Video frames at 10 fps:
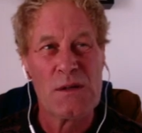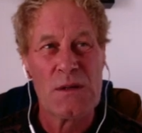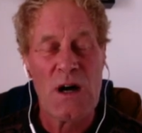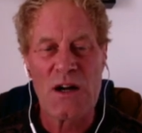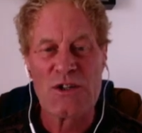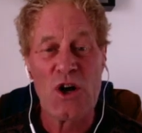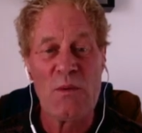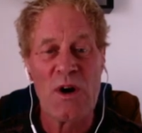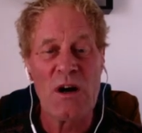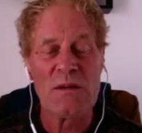
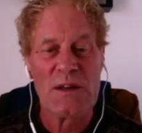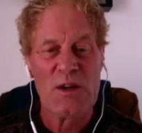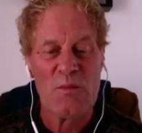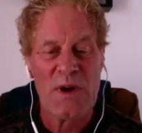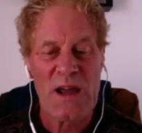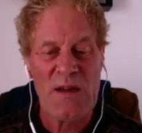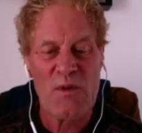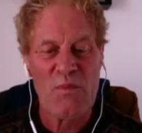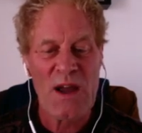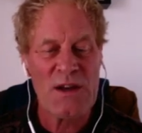October, but I have a
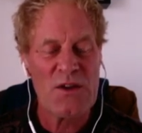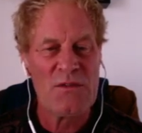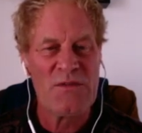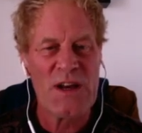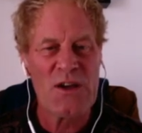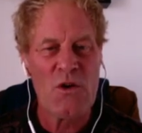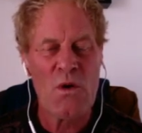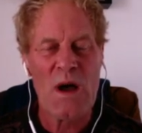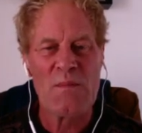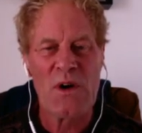brand new video
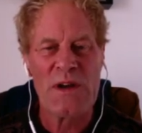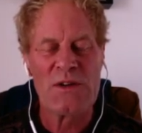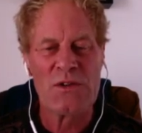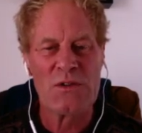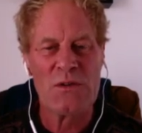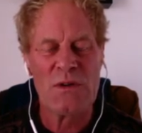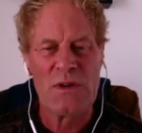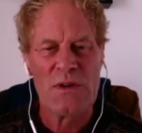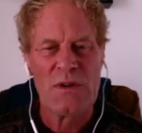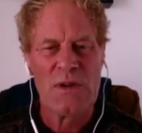I'm going to
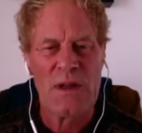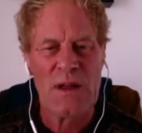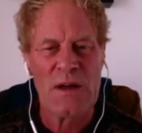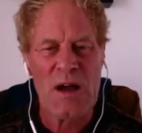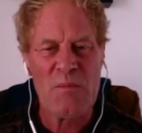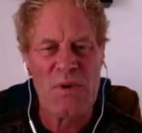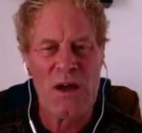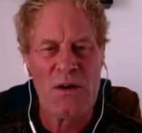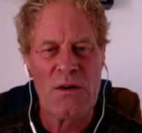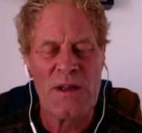
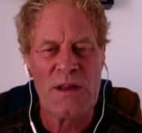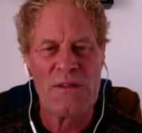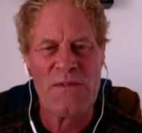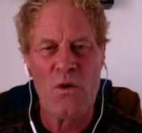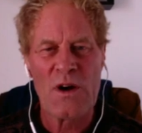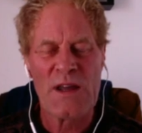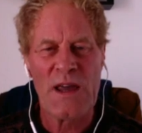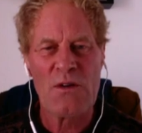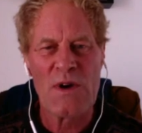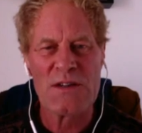upload in
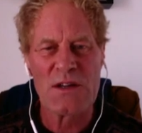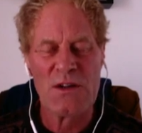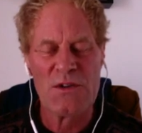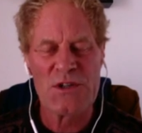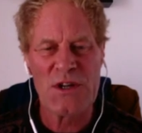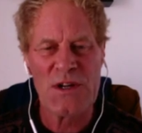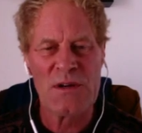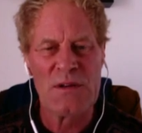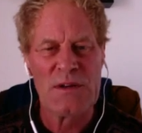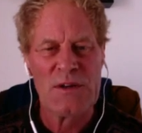4K
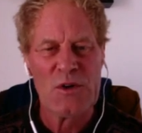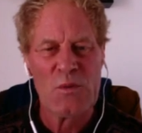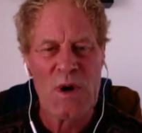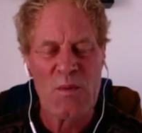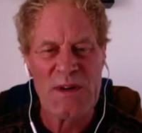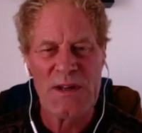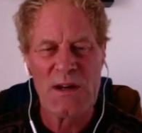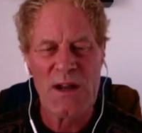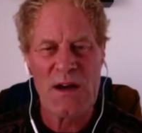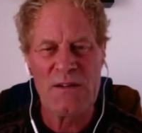resolution, where we did a
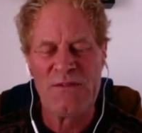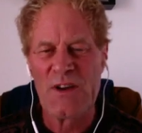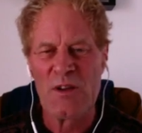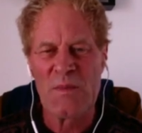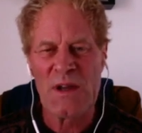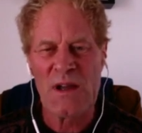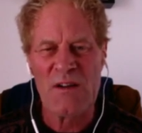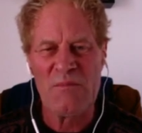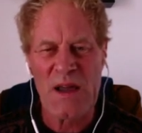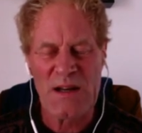lot of filming
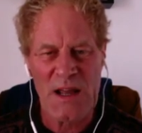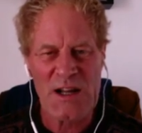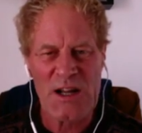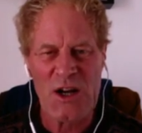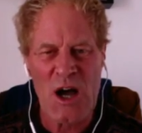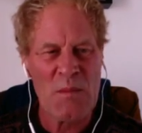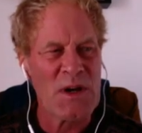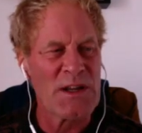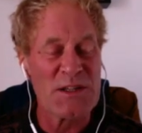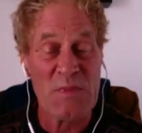of magnetic
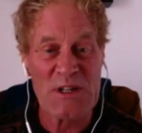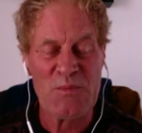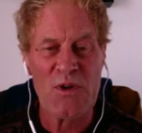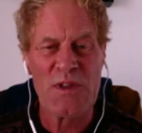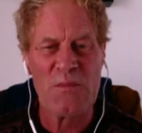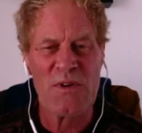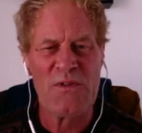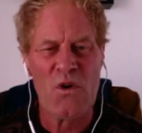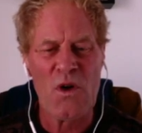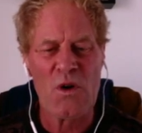anomalies, much more than
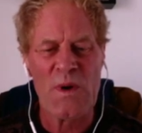before.